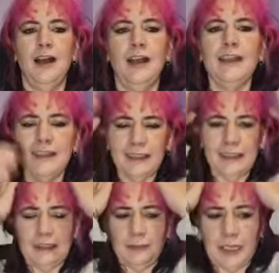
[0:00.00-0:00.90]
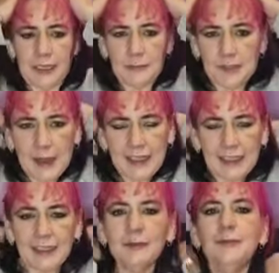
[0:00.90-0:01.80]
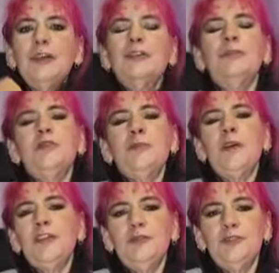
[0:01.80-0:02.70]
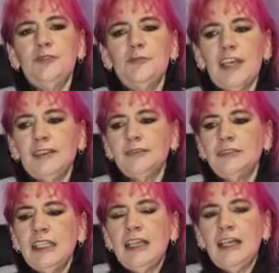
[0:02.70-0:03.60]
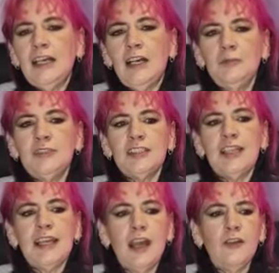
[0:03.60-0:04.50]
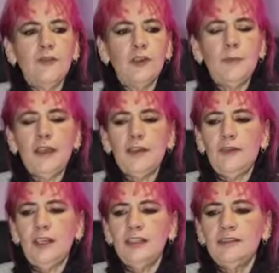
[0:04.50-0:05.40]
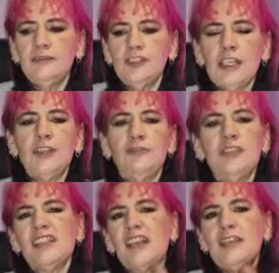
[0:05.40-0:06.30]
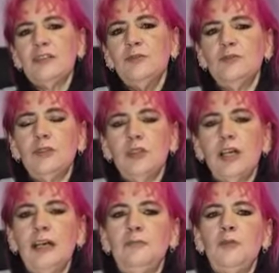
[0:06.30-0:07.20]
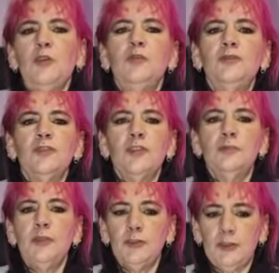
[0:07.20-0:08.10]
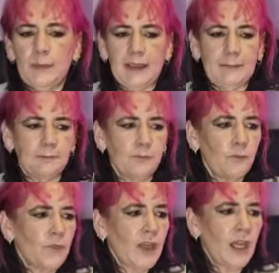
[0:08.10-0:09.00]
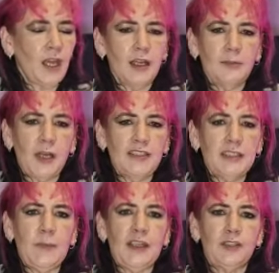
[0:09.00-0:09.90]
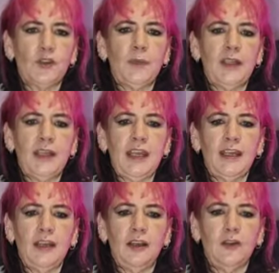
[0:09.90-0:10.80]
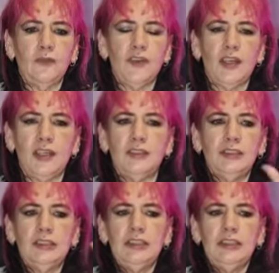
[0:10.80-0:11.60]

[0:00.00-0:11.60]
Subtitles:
Hi, my name's Penny. Welcome to my YouTube channel. Today I've got a bit of a January sale haul from Beauty Bay. I did a bit of shopping there over the